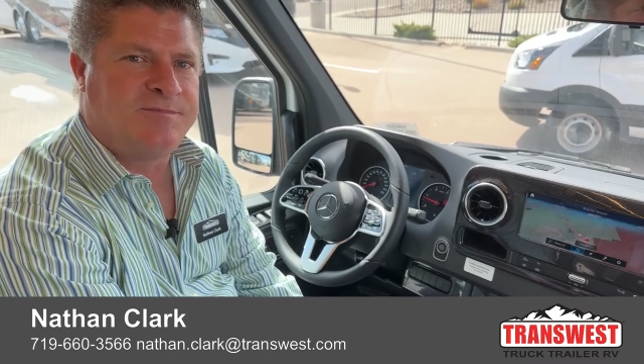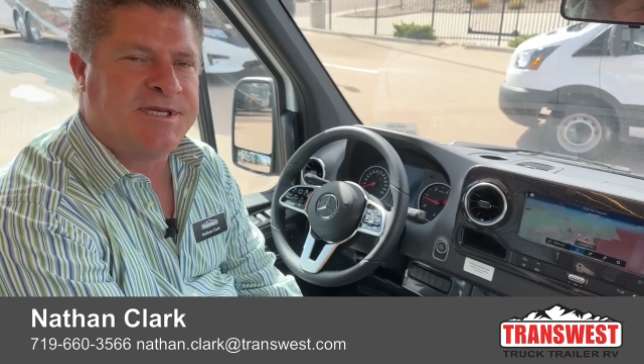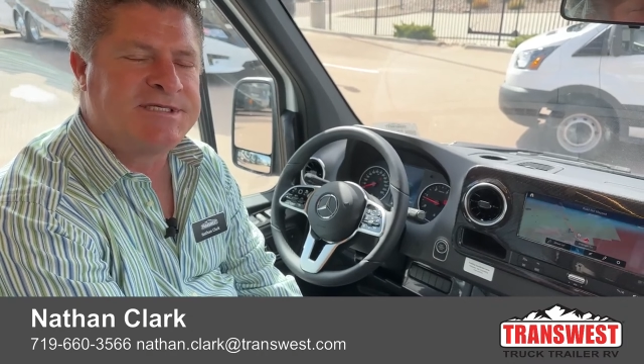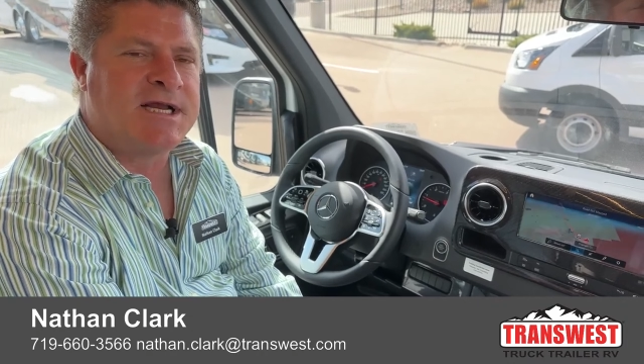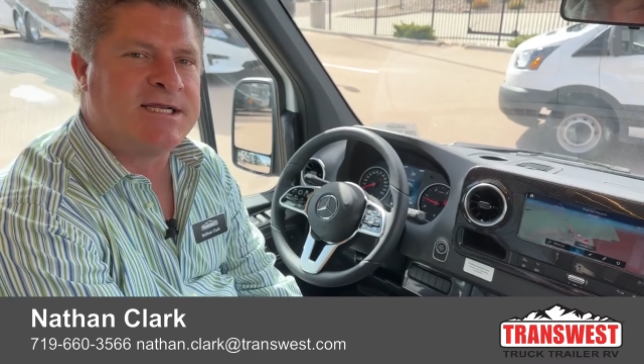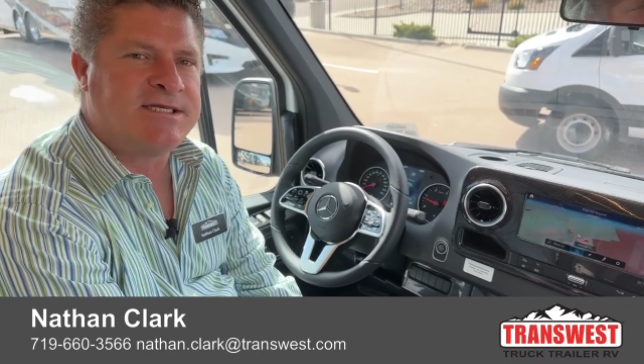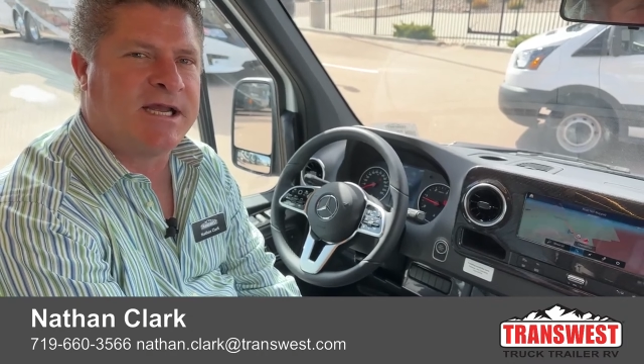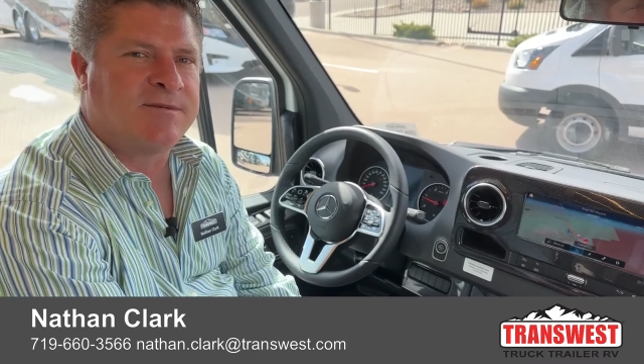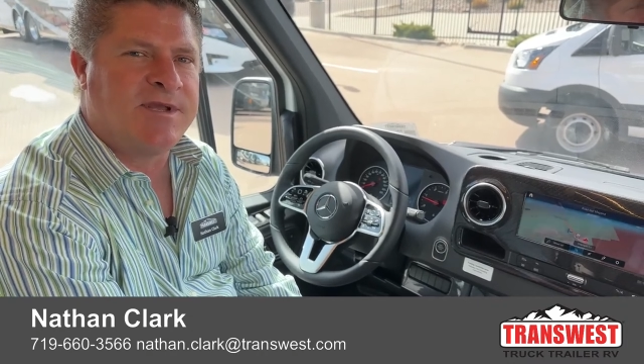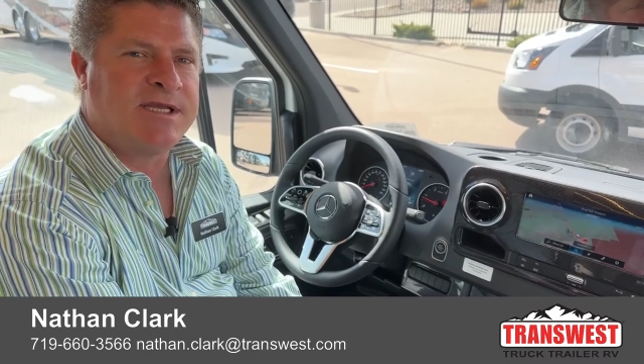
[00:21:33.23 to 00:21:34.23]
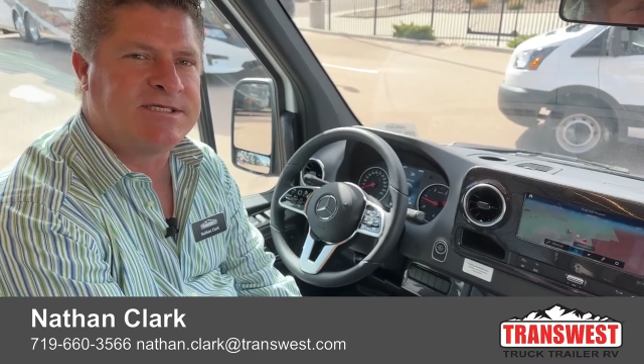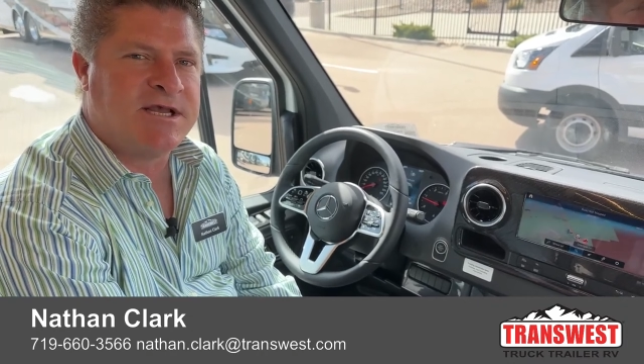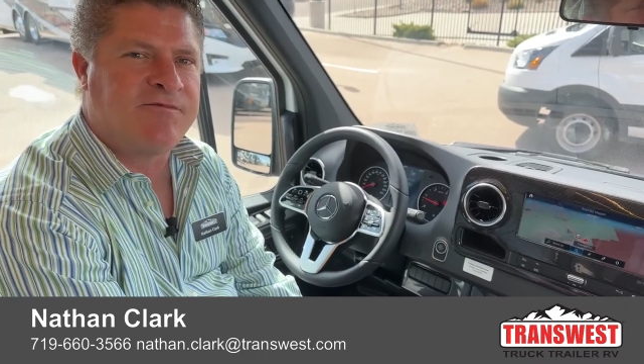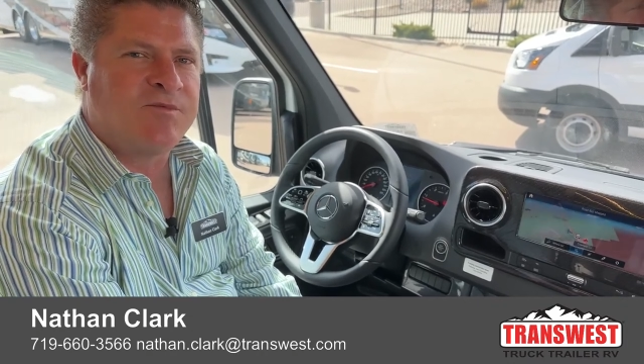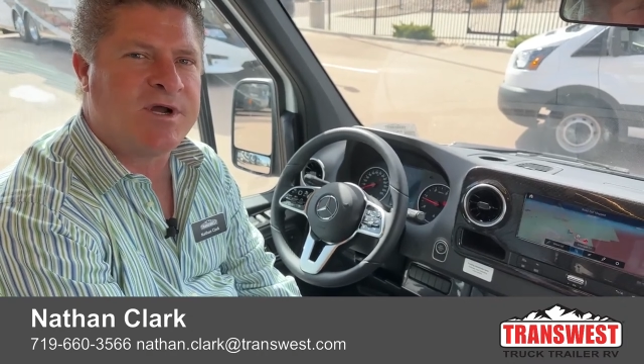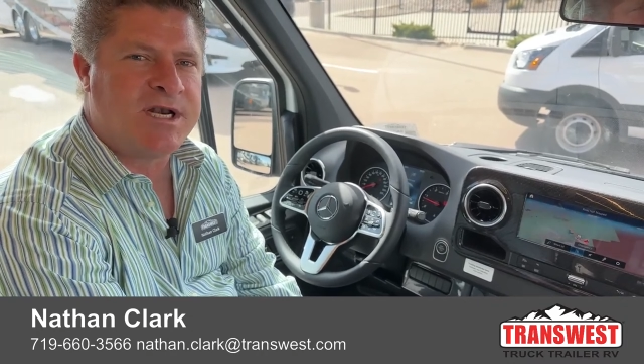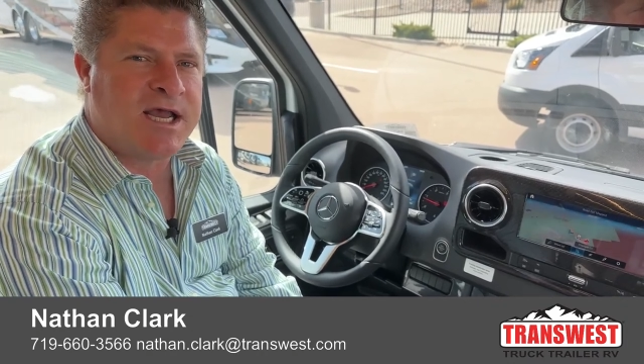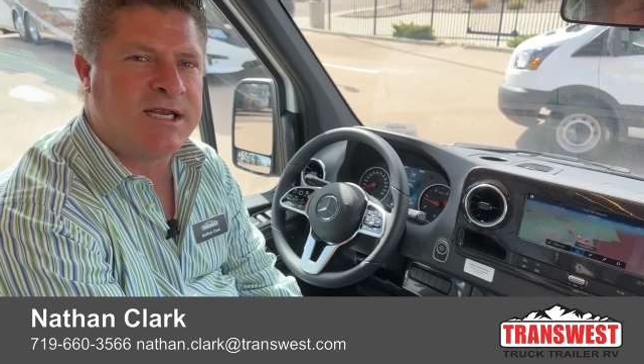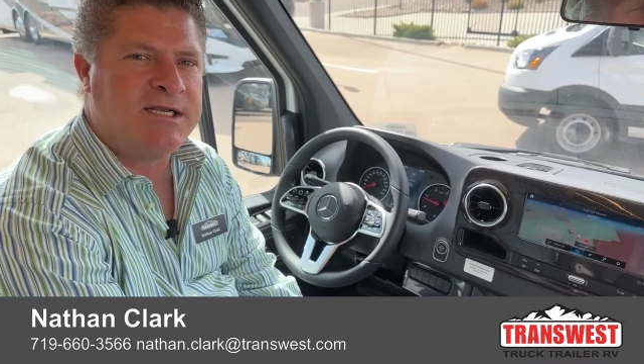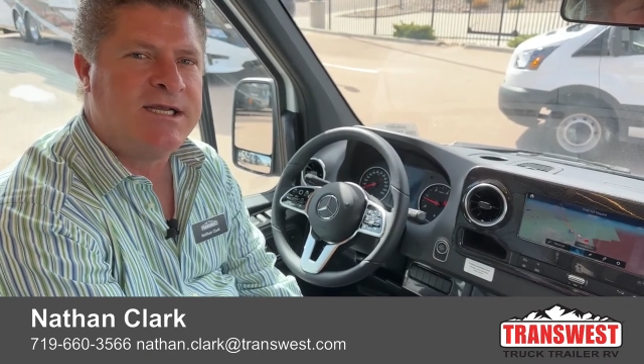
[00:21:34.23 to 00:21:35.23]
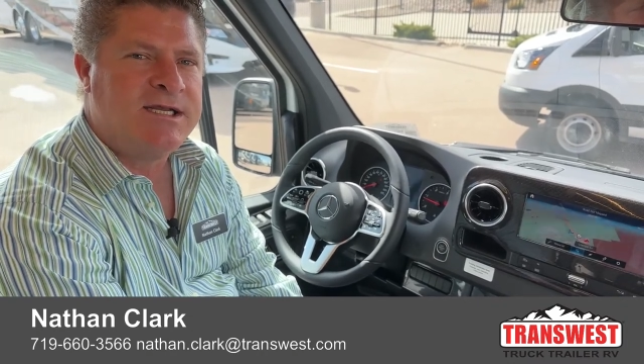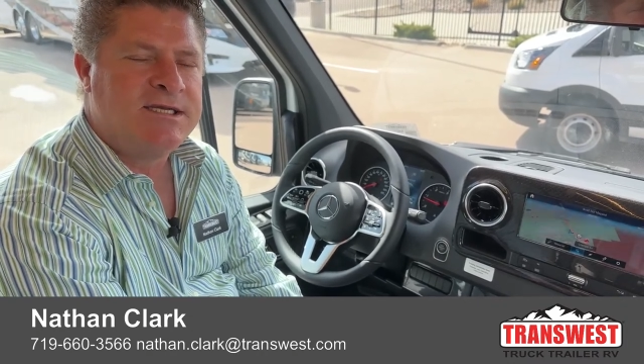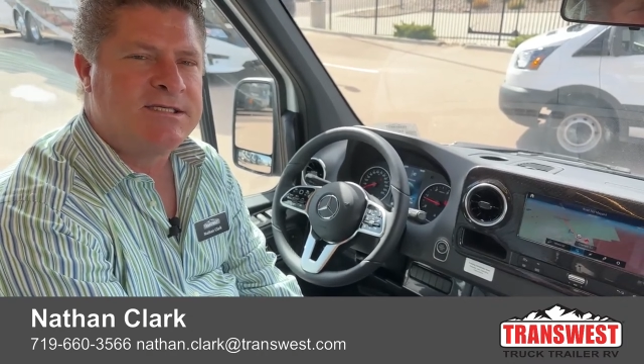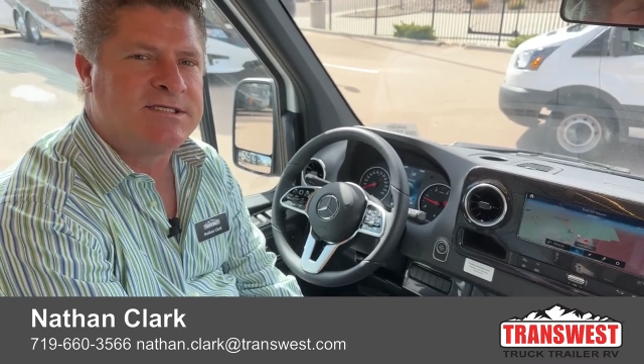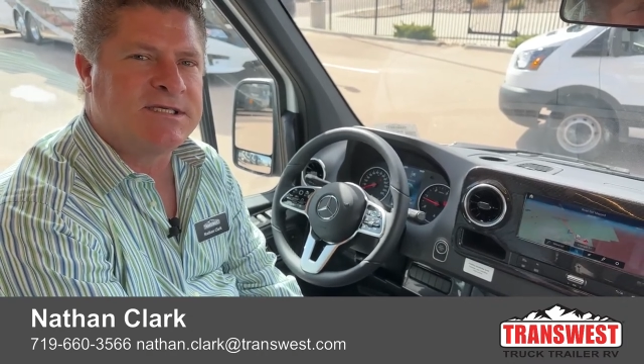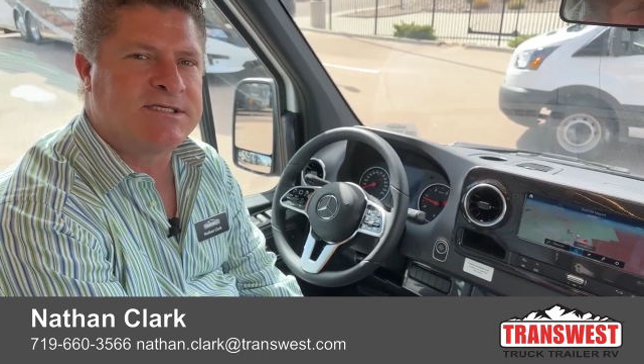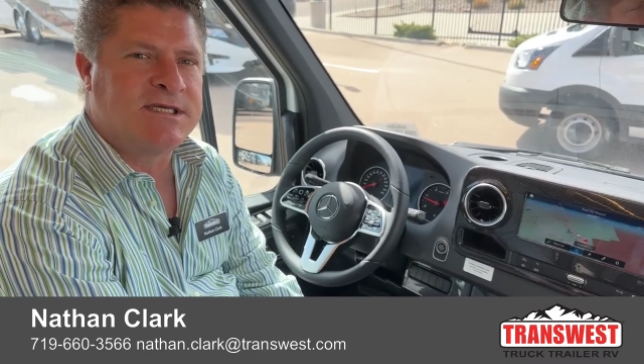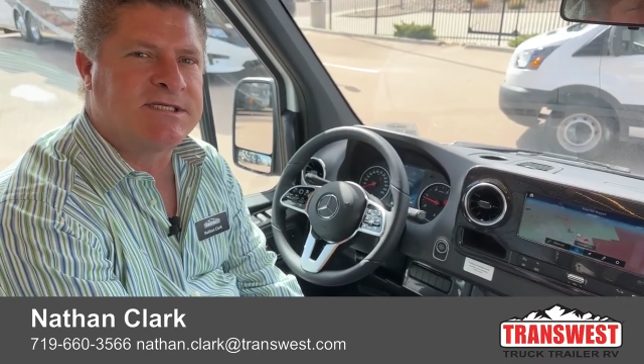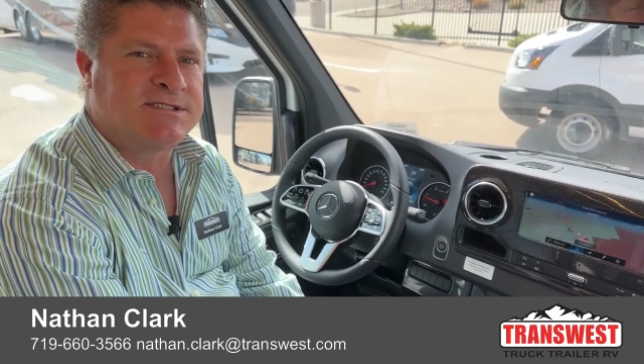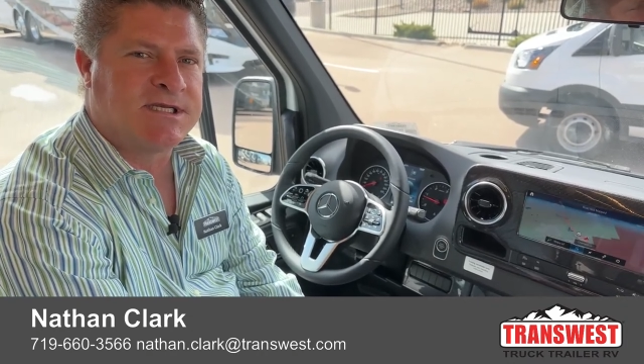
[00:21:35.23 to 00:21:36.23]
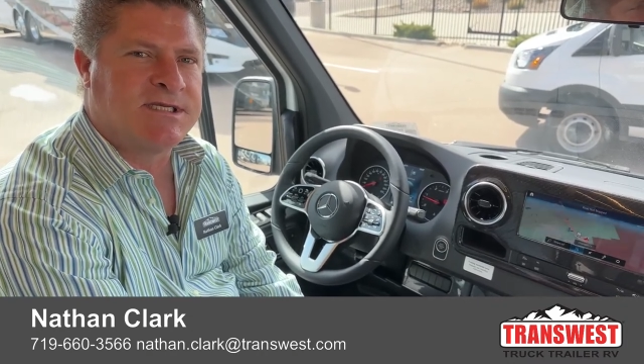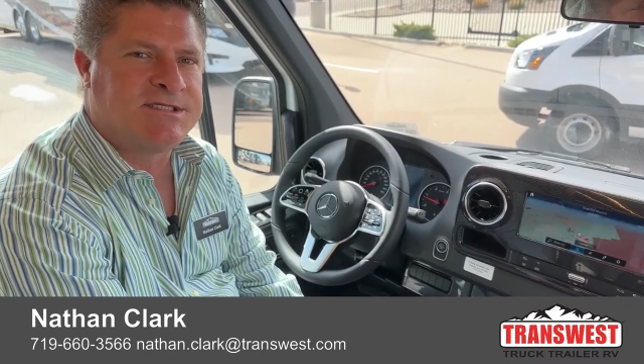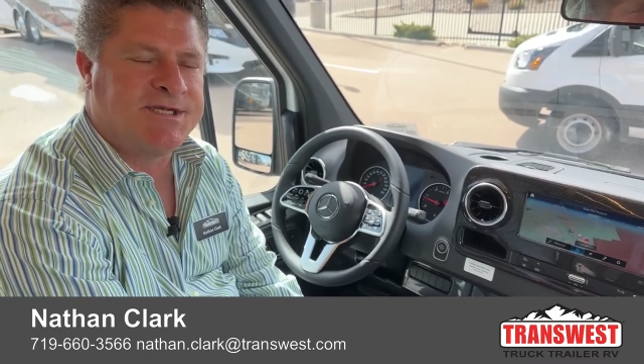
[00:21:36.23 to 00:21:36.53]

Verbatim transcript: please contact me at 719 660